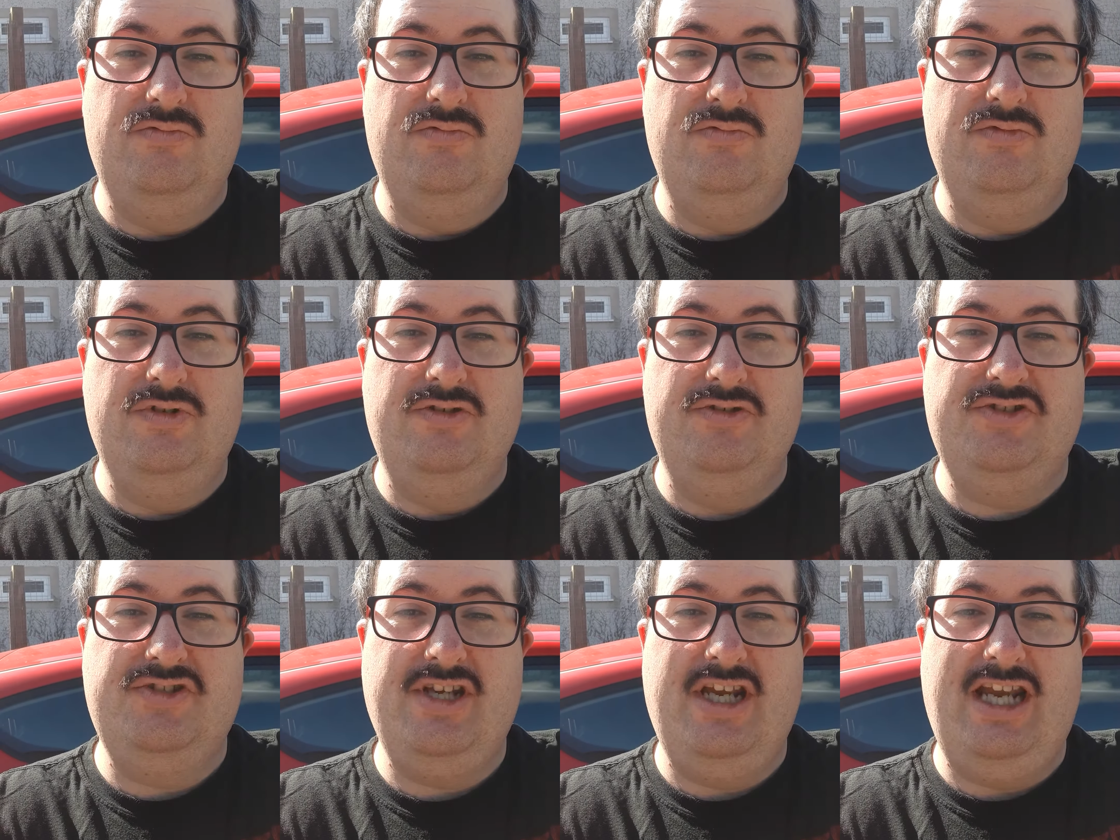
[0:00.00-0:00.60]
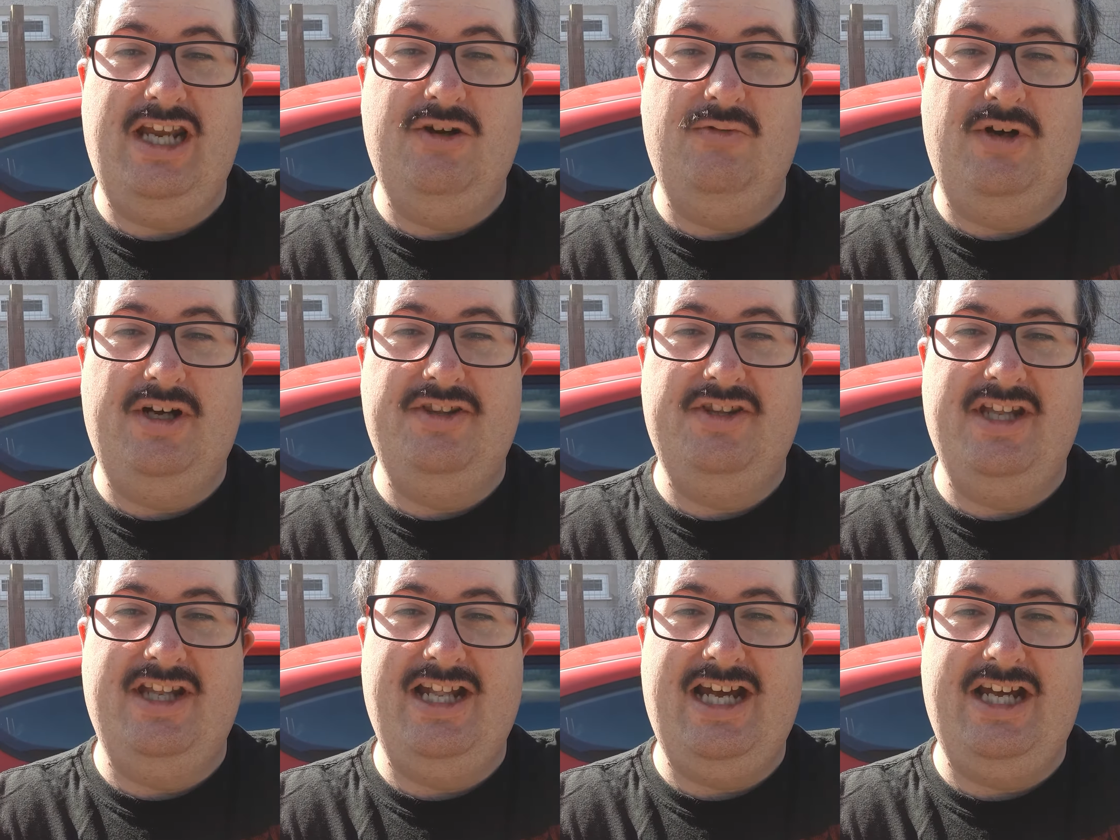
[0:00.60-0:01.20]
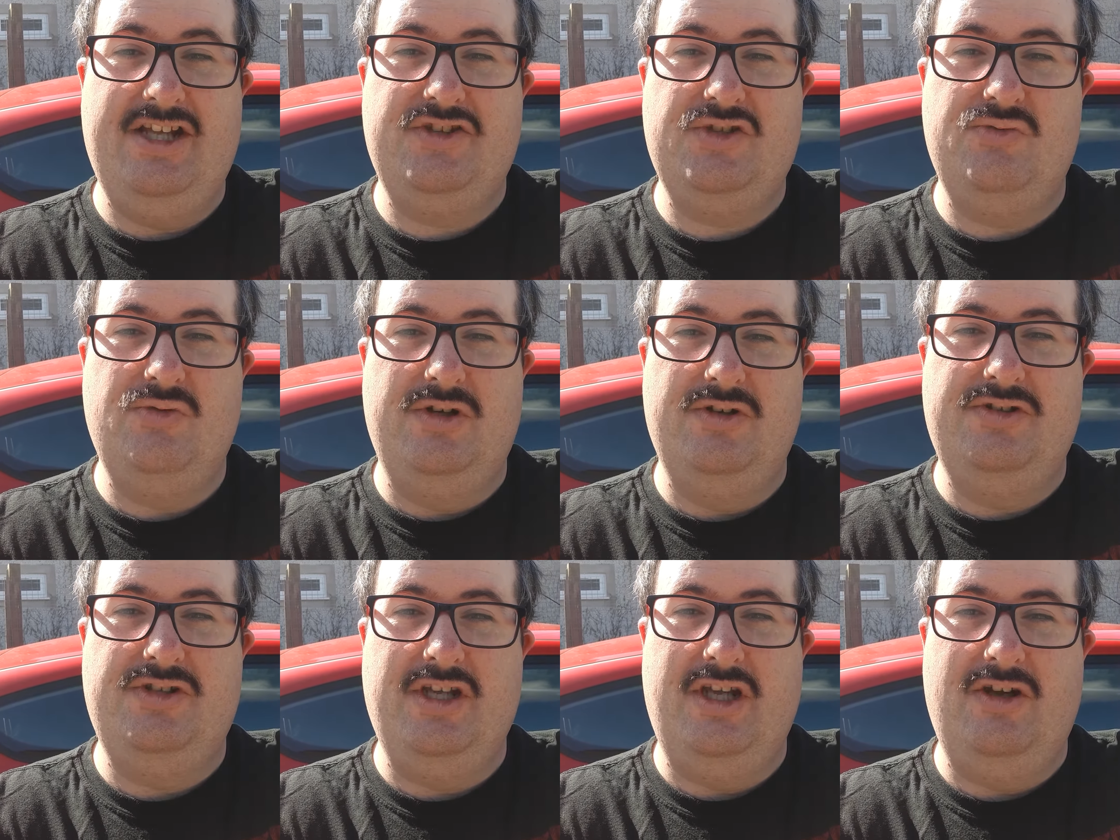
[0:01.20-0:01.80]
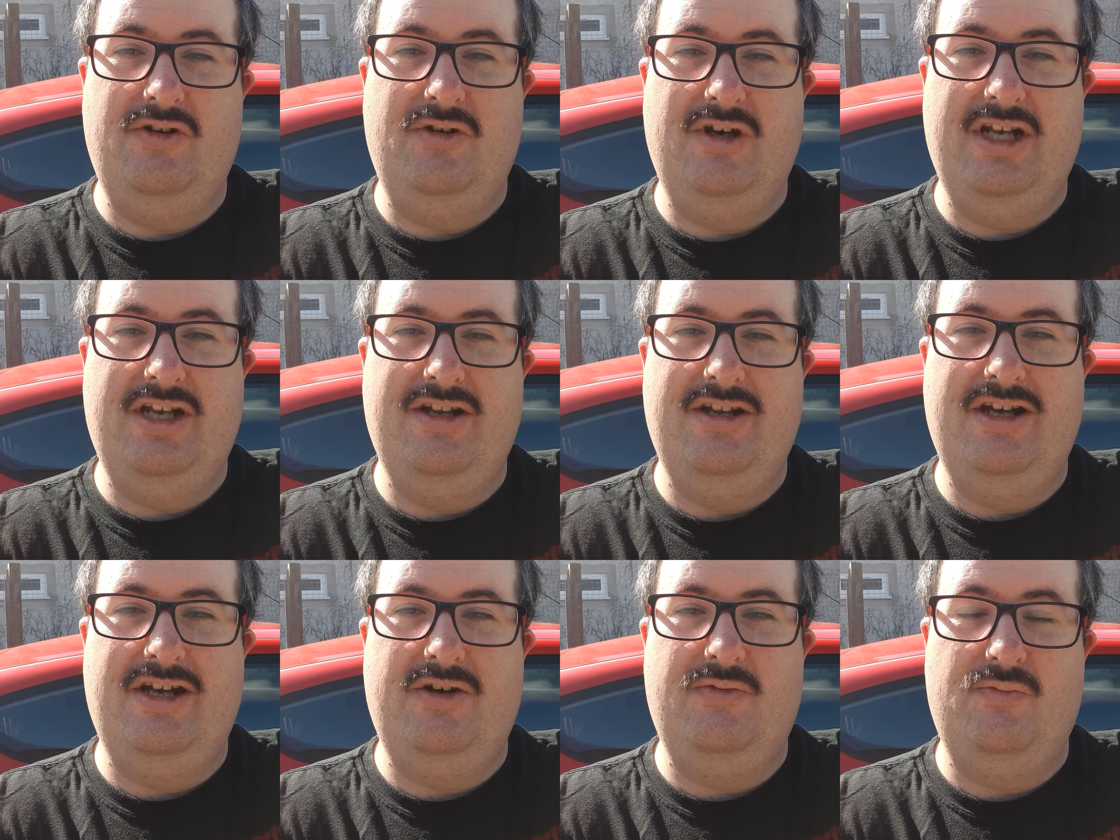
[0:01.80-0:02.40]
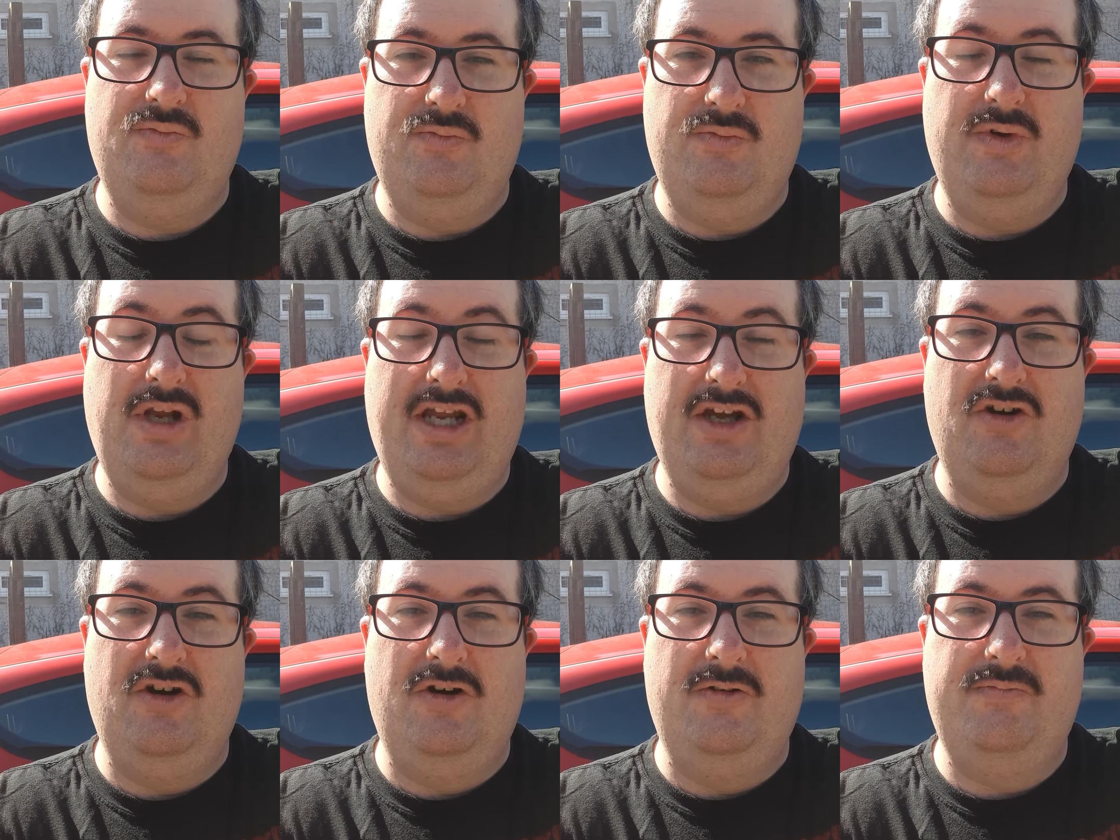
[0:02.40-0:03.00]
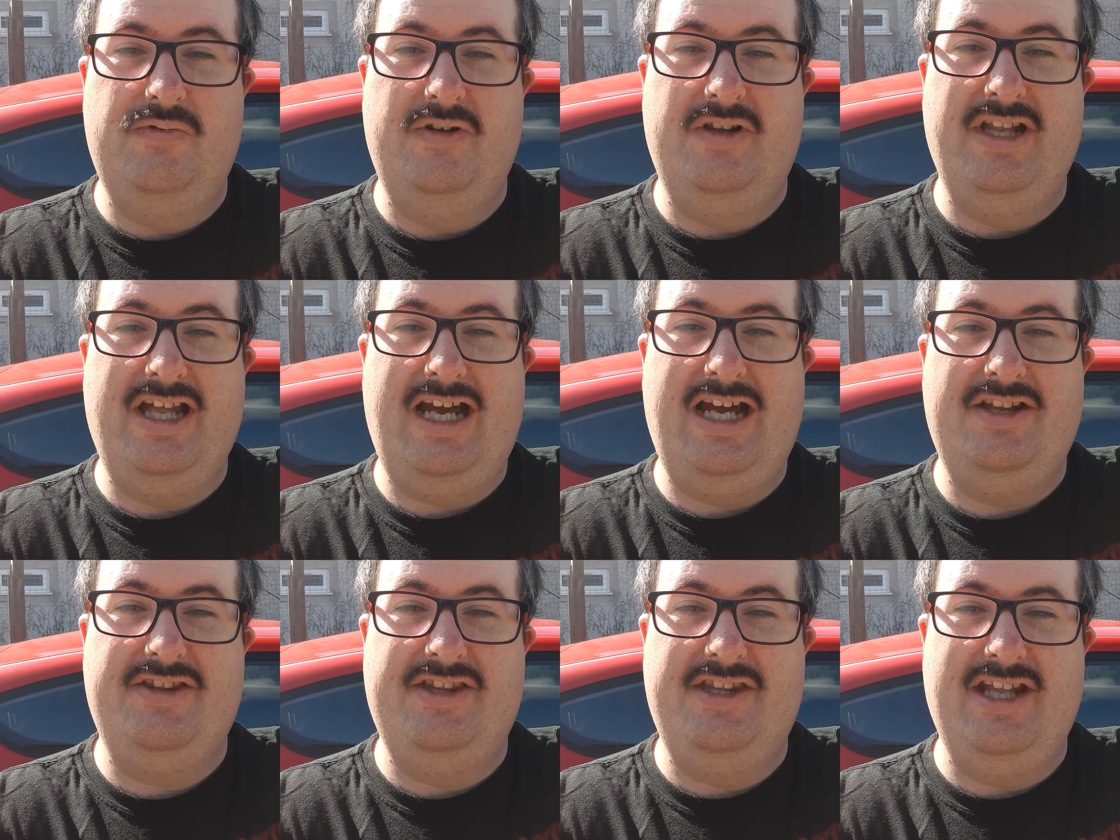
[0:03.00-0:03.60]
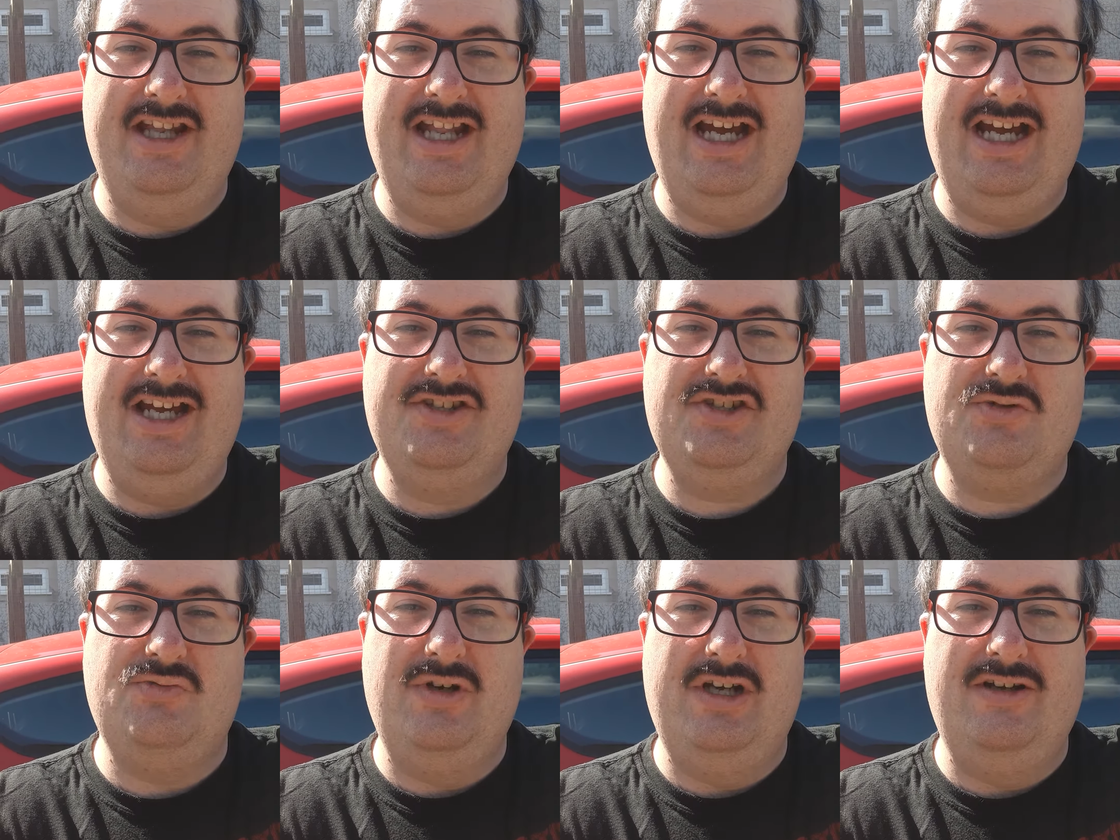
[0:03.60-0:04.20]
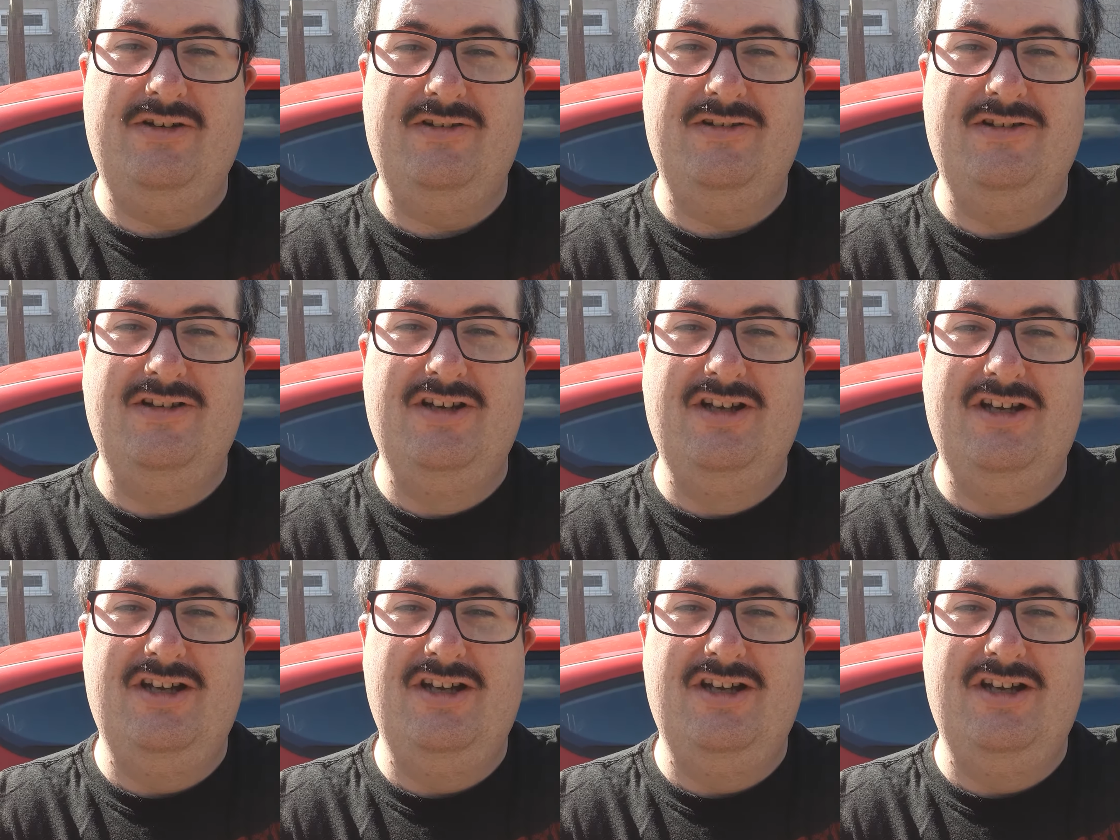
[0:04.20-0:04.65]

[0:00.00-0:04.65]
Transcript: We'll see what the lads will do, and we hope that the lads will